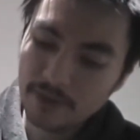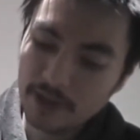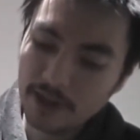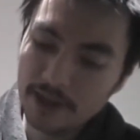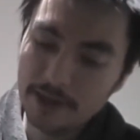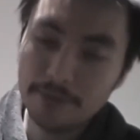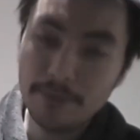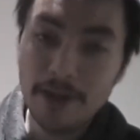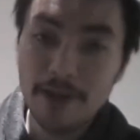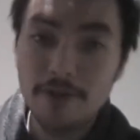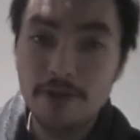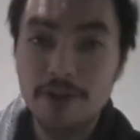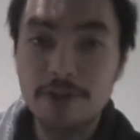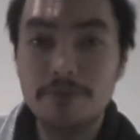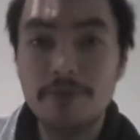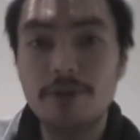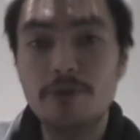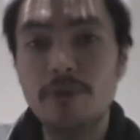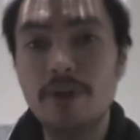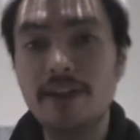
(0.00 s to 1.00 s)
it's
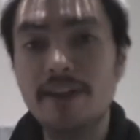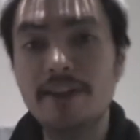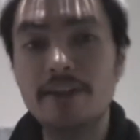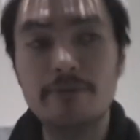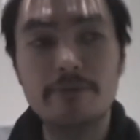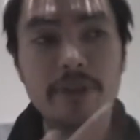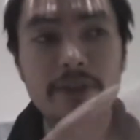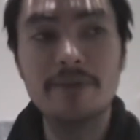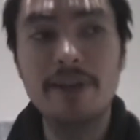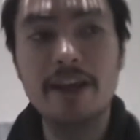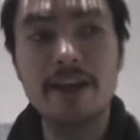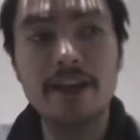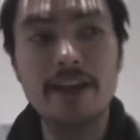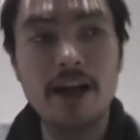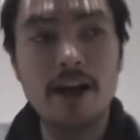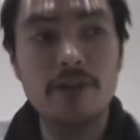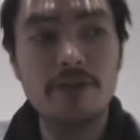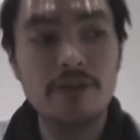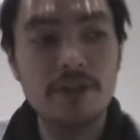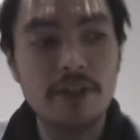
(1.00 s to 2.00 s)
been when he's been like
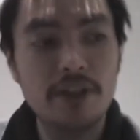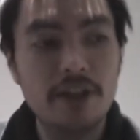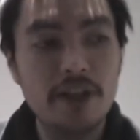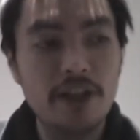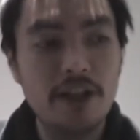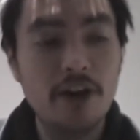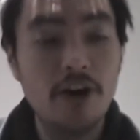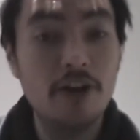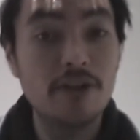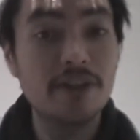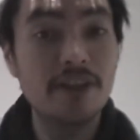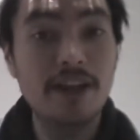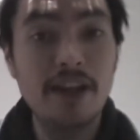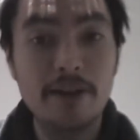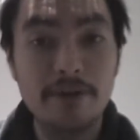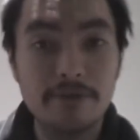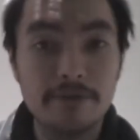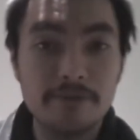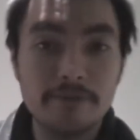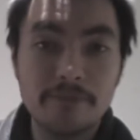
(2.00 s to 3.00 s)
out on the
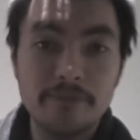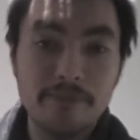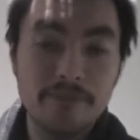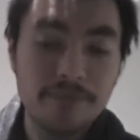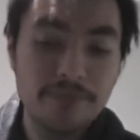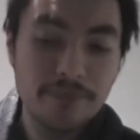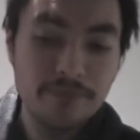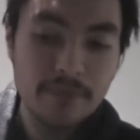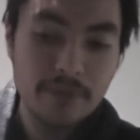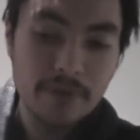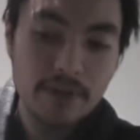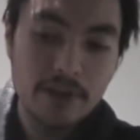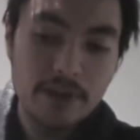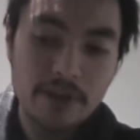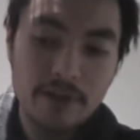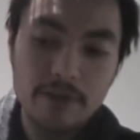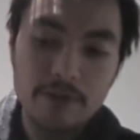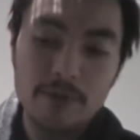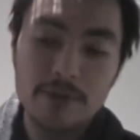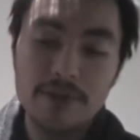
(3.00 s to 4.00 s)
left
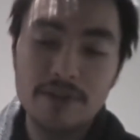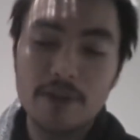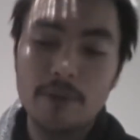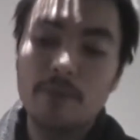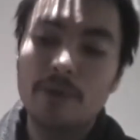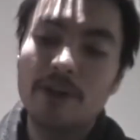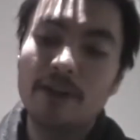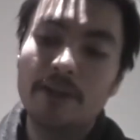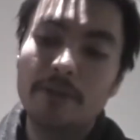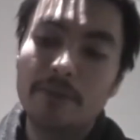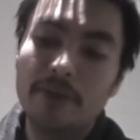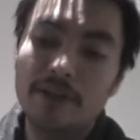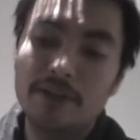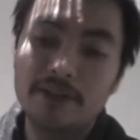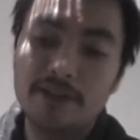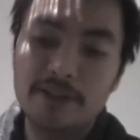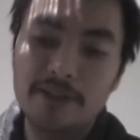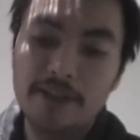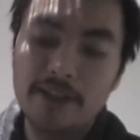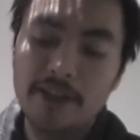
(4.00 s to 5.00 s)
with someone in the middle,
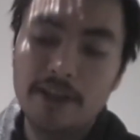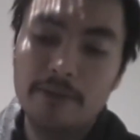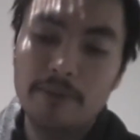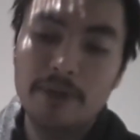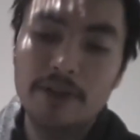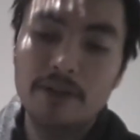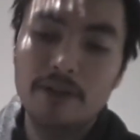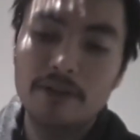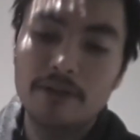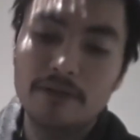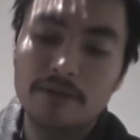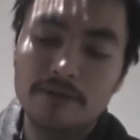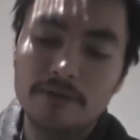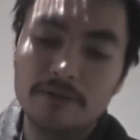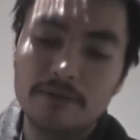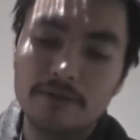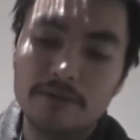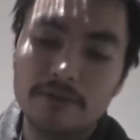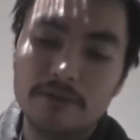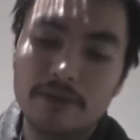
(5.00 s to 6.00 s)
Cisse in the middle.
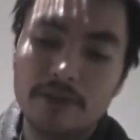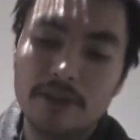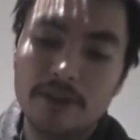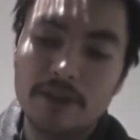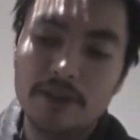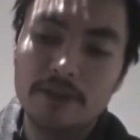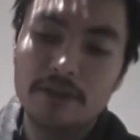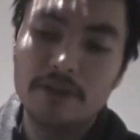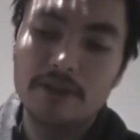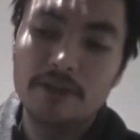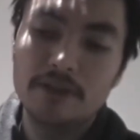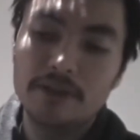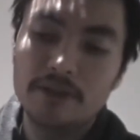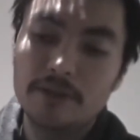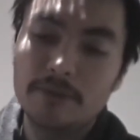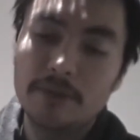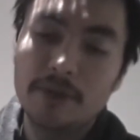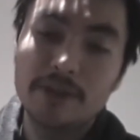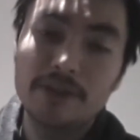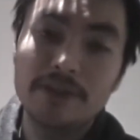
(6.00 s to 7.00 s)

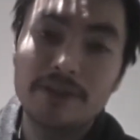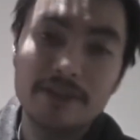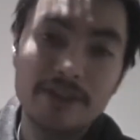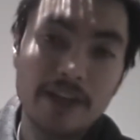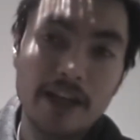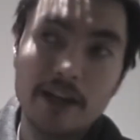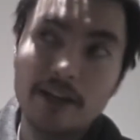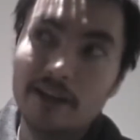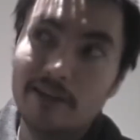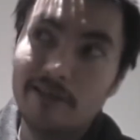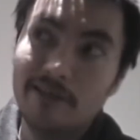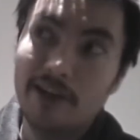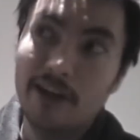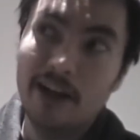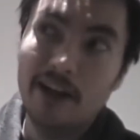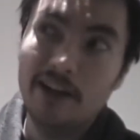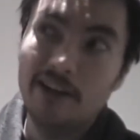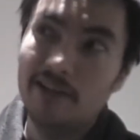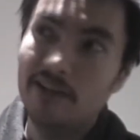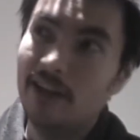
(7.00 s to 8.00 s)
To be honest,
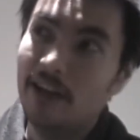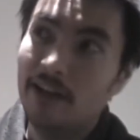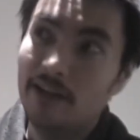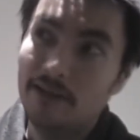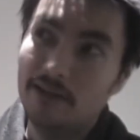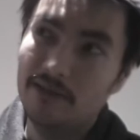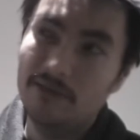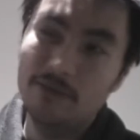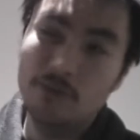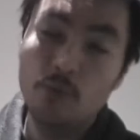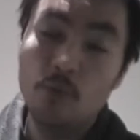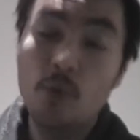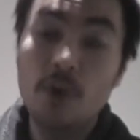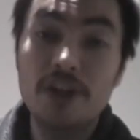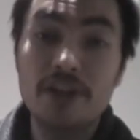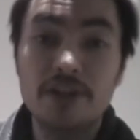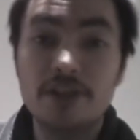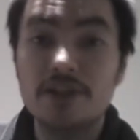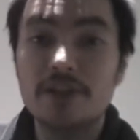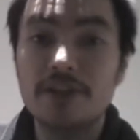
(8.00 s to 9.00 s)
I'd
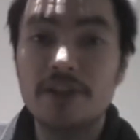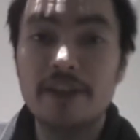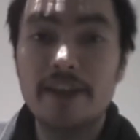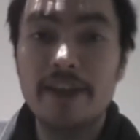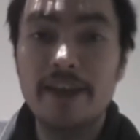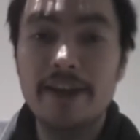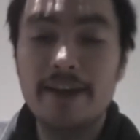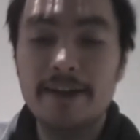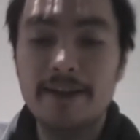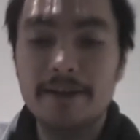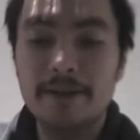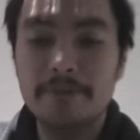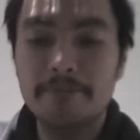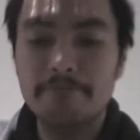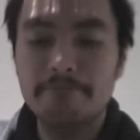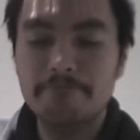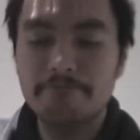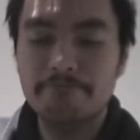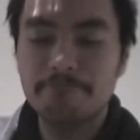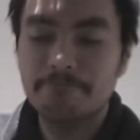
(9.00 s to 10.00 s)
wish
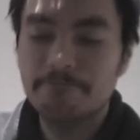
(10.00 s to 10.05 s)
that